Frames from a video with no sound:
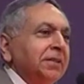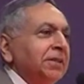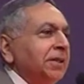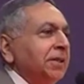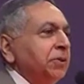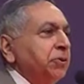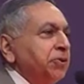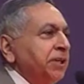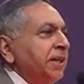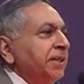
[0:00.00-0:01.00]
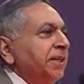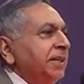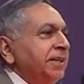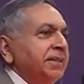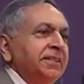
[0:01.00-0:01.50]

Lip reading: to share the